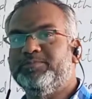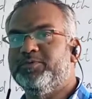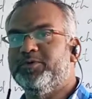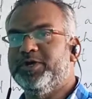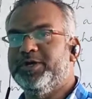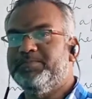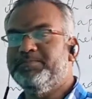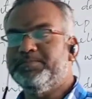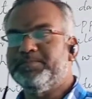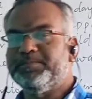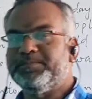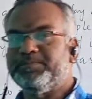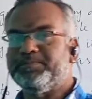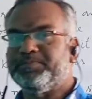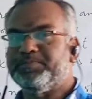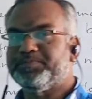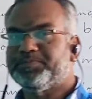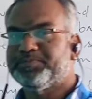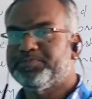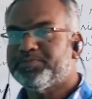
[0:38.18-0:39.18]
poem
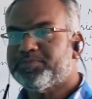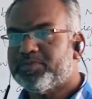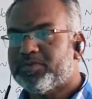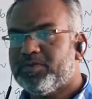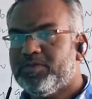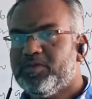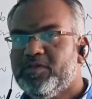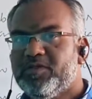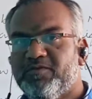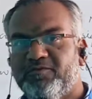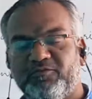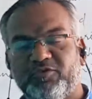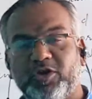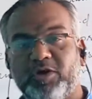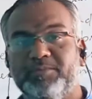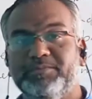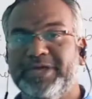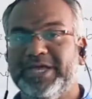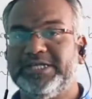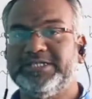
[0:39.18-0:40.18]

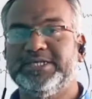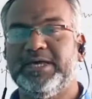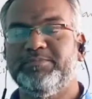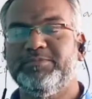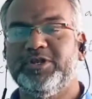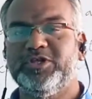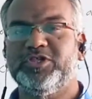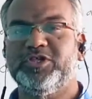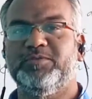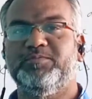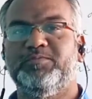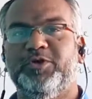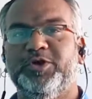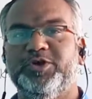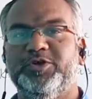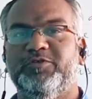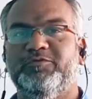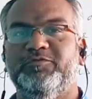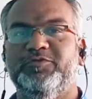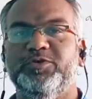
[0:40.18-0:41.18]
from examination
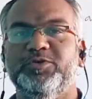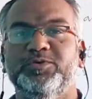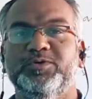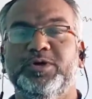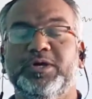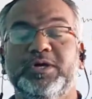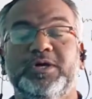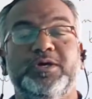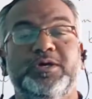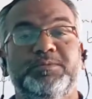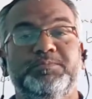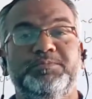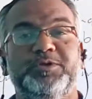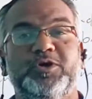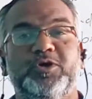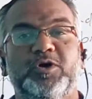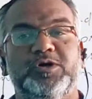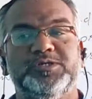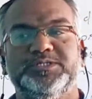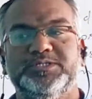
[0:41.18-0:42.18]
point of view,
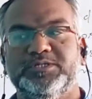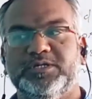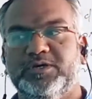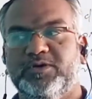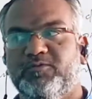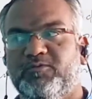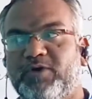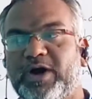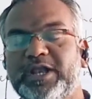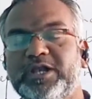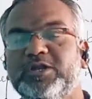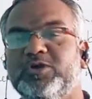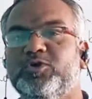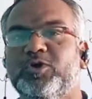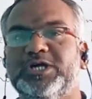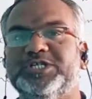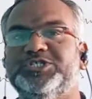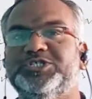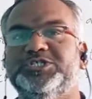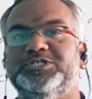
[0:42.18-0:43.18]
because one
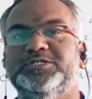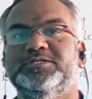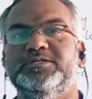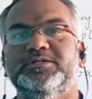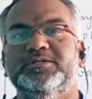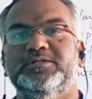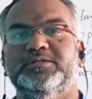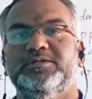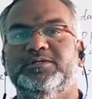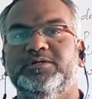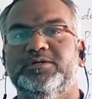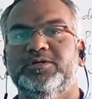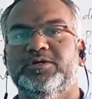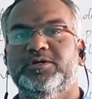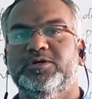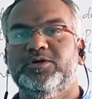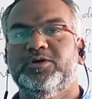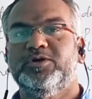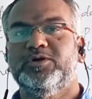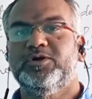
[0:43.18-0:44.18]
question
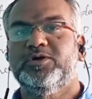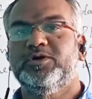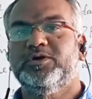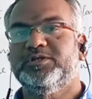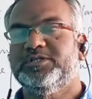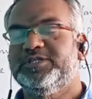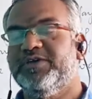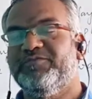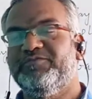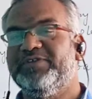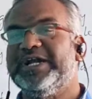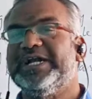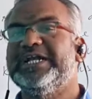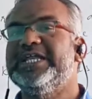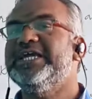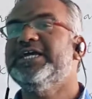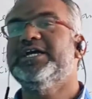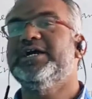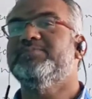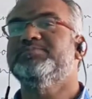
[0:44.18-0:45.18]

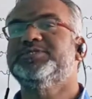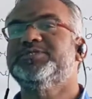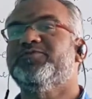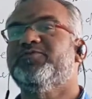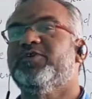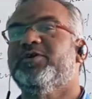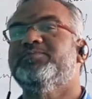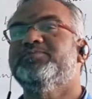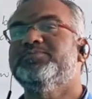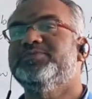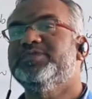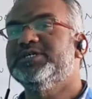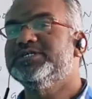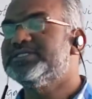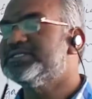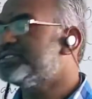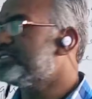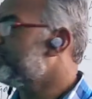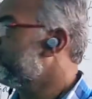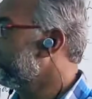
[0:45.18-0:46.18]
definitely comes from
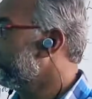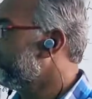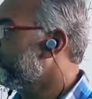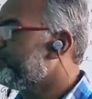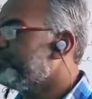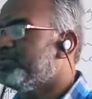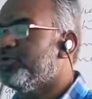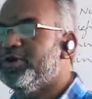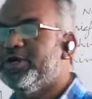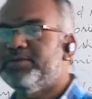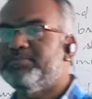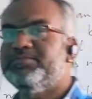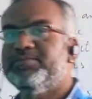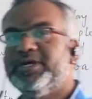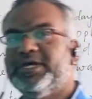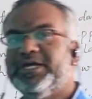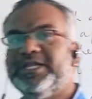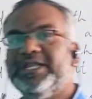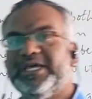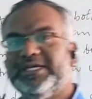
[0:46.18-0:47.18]
this
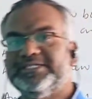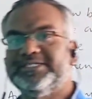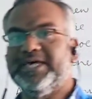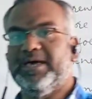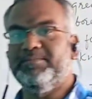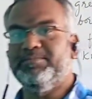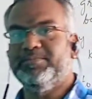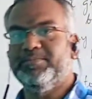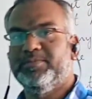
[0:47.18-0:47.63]
poem in exam,